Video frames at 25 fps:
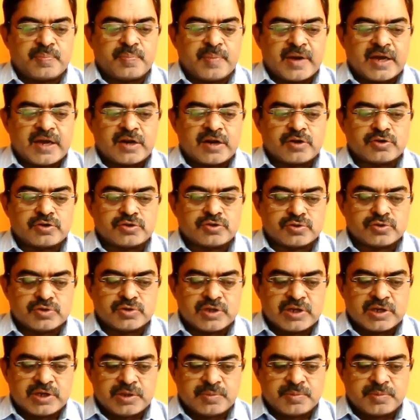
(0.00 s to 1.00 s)

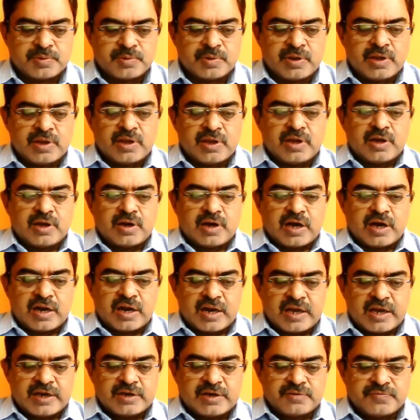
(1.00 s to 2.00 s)
parasodium
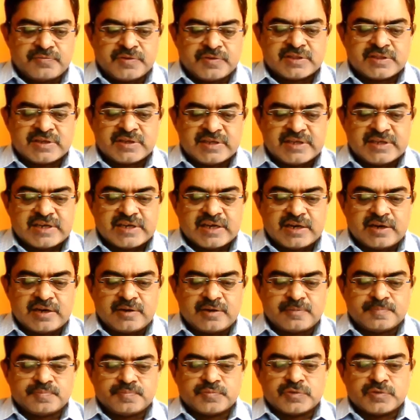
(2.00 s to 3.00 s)
allied with nickel,
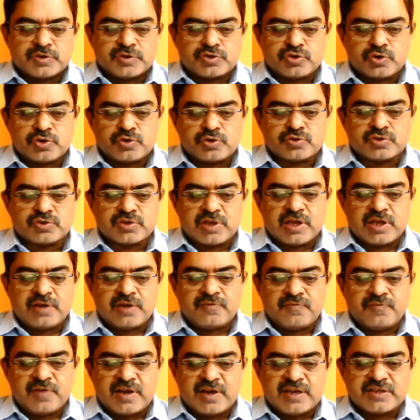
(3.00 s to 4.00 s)
shows a
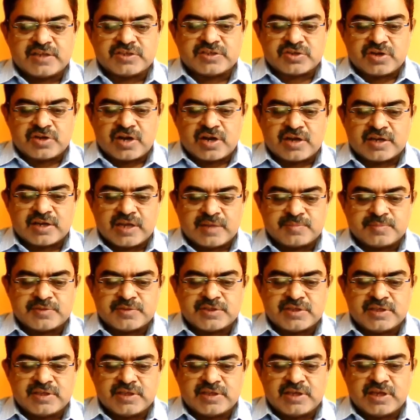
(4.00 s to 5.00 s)
very strong
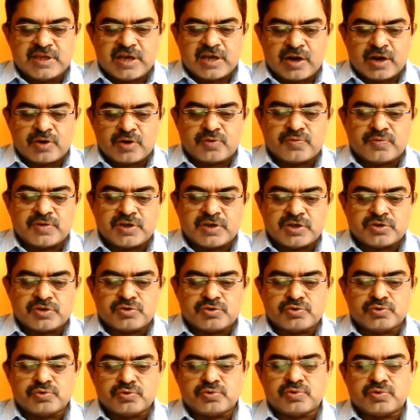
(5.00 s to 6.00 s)
MCE, allowing it
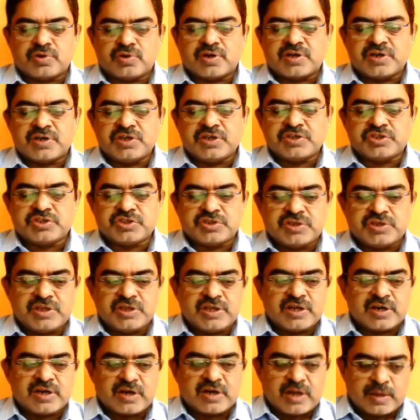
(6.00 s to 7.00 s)
to reach
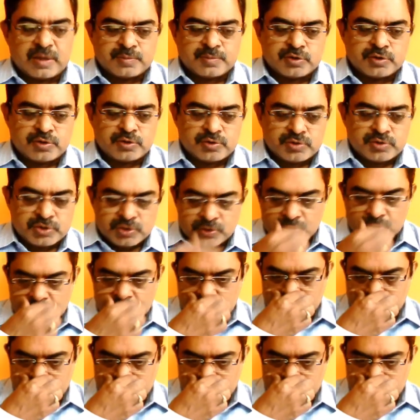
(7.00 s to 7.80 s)
near absolute zero